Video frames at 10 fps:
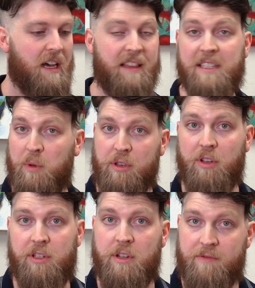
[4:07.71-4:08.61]
That's what you
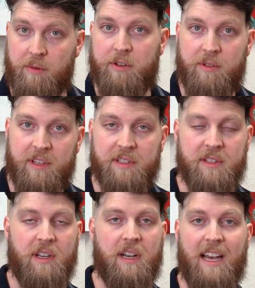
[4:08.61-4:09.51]
could do if you were doing
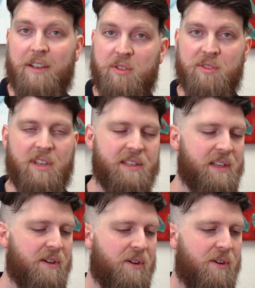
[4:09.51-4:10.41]
this exercise
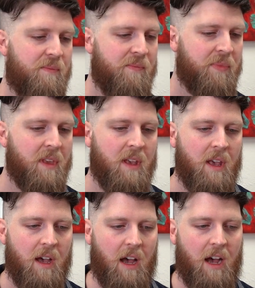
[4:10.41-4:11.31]
at home.
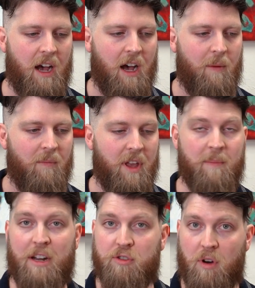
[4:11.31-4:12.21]
In
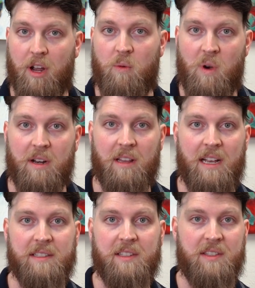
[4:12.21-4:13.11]
my drawing 1
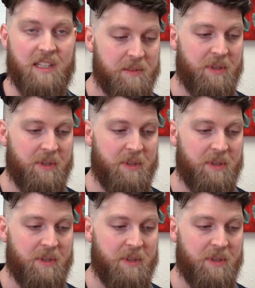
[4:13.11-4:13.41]
classes, this